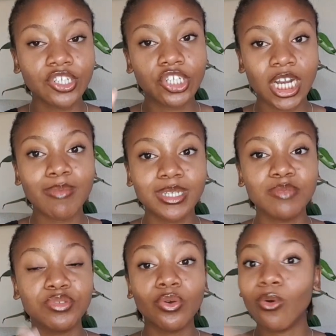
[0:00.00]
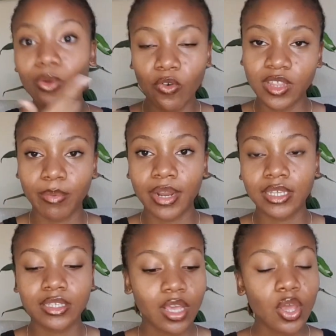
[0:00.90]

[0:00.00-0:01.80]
Your channel mustn't be all over the place.